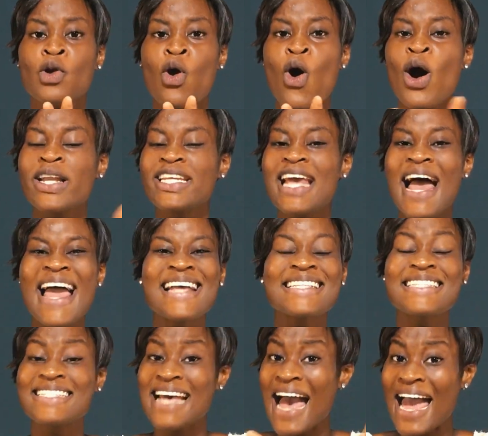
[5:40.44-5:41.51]
or they are
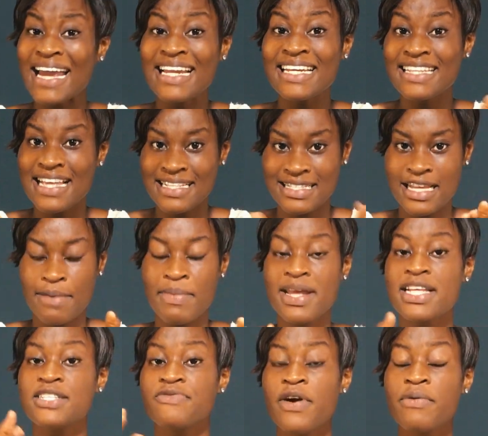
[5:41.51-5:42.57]
entirely the same.
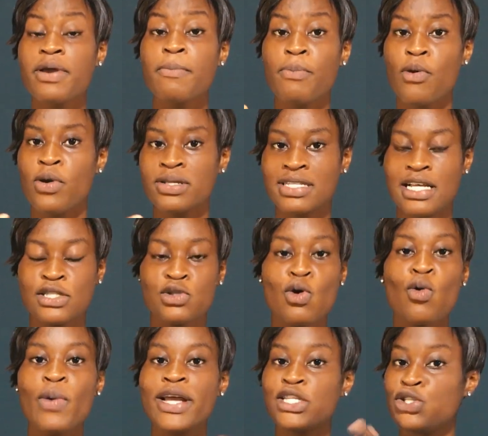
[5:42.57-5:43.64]
It is very important.
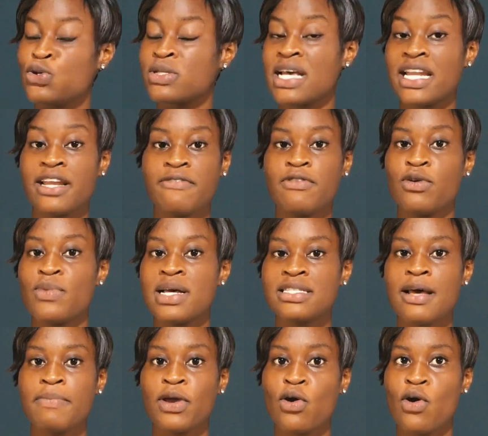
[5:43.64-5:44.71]
Don't go and choose an
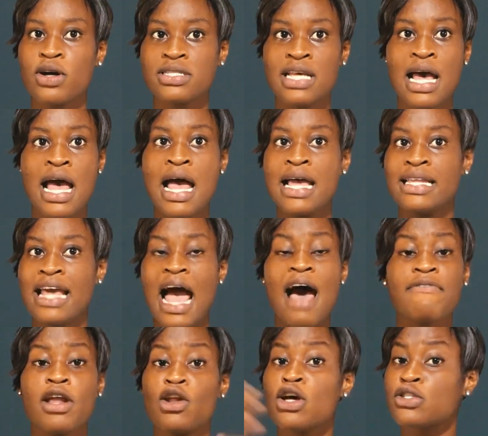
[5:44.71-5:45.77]
influencer because they
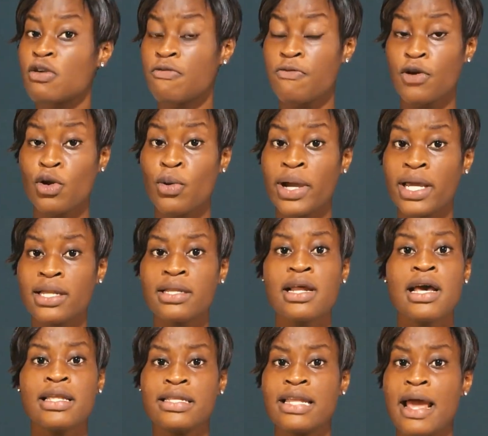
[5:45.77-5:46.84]
have a lot of
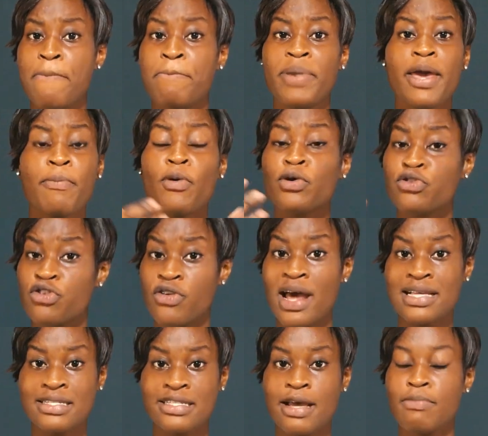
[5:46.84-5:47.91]
following, people
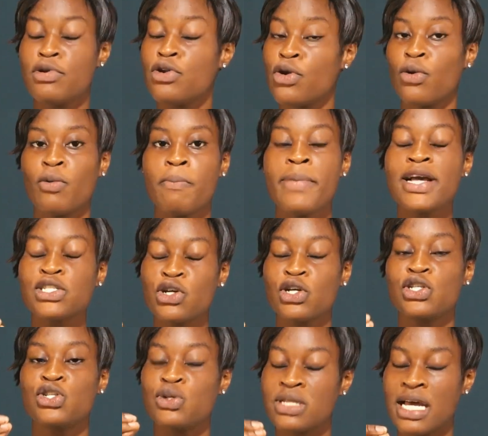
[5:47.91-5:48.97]
trust them. No, make sure
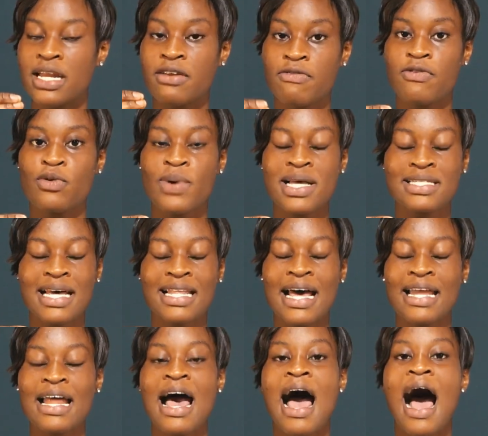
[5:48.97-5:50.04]
you choose an influencer
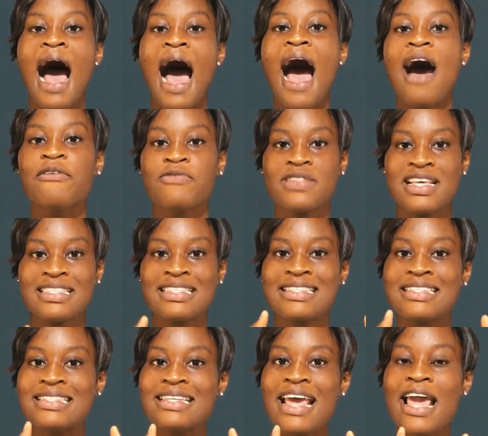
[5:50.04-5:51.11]
that have the
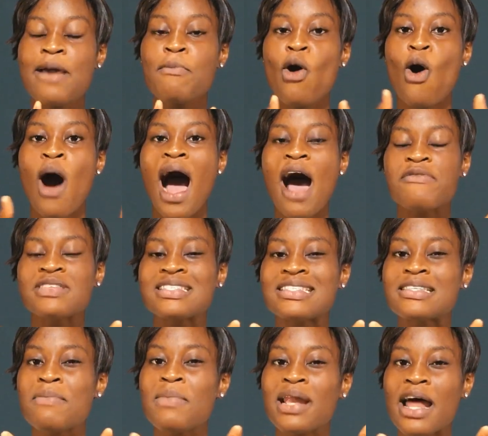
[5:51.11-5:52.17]
same or have
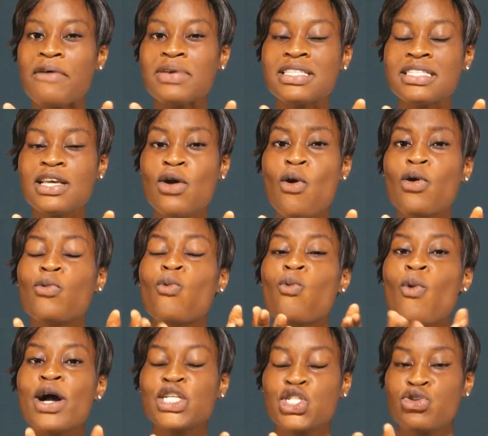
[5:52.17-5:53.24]
similarity
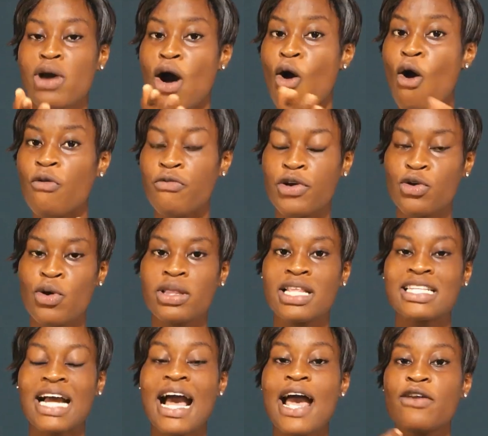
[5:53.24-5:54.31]
on what you are offering or
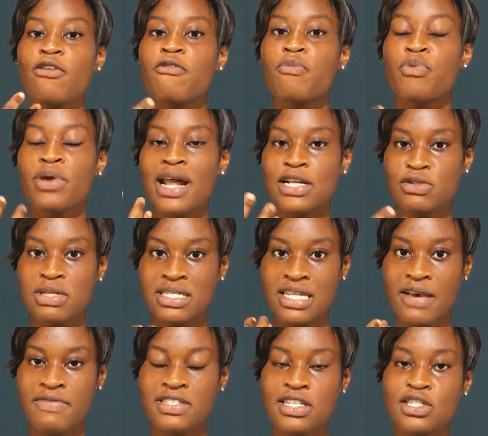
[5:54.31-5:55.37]
the kind of product or
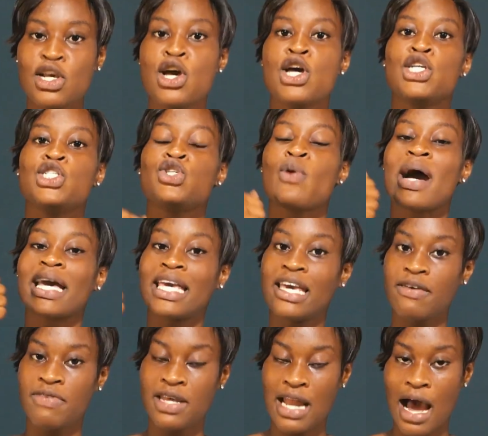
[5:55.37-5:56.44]
services you are
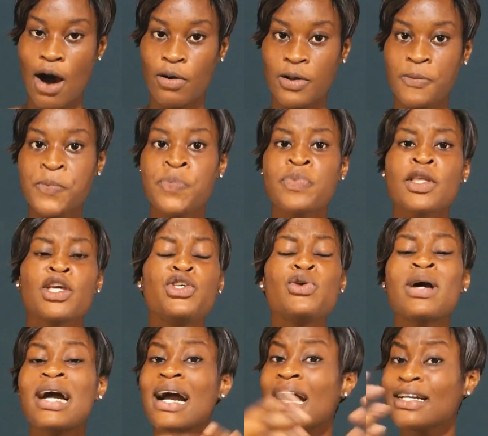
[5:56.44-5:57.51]
giving out.
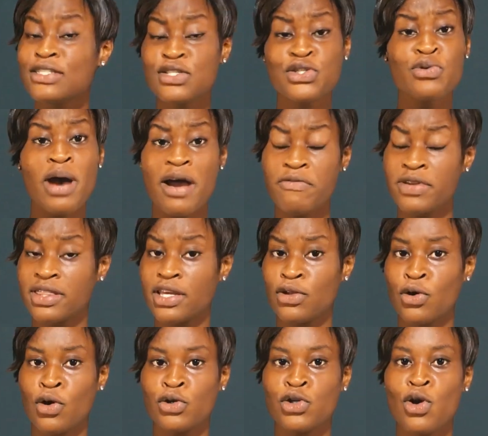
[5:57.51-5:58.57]
You can't do
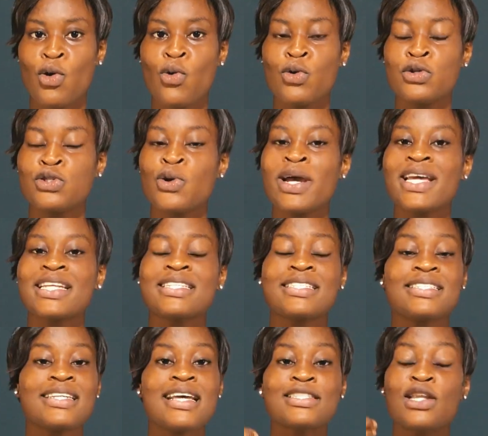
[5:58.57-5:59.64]
everything on your own. So it
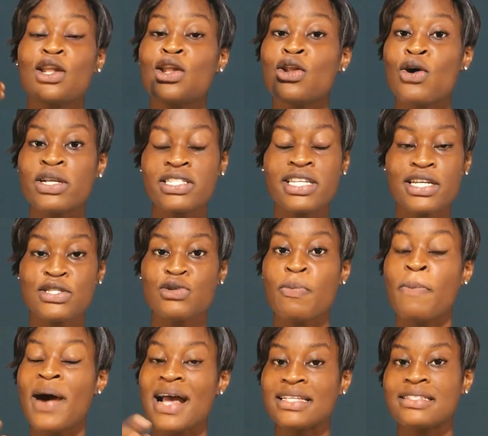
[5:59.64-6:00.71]
is just logic to
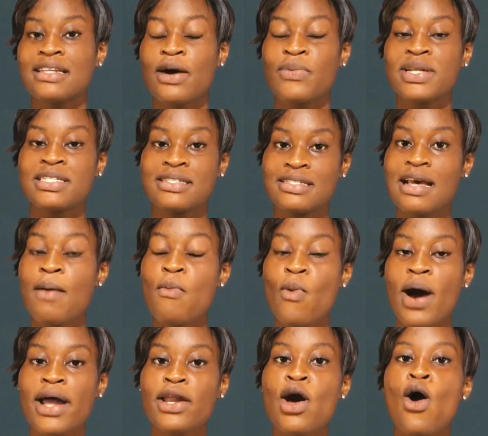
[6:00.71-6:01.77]
partner with
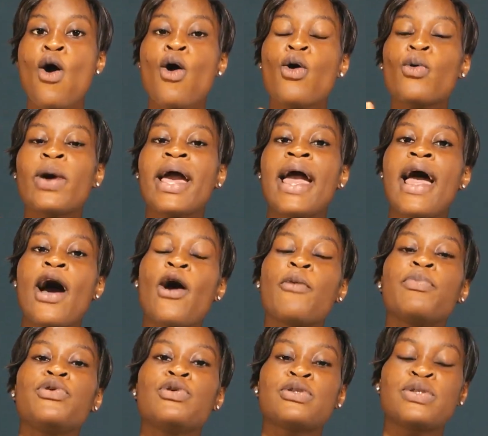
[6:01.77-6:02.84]
someone who will
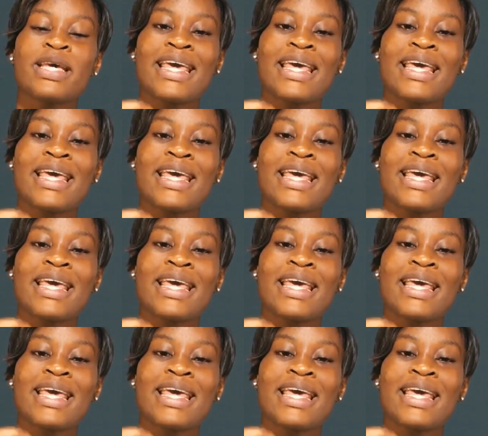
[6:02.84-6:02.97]
help you to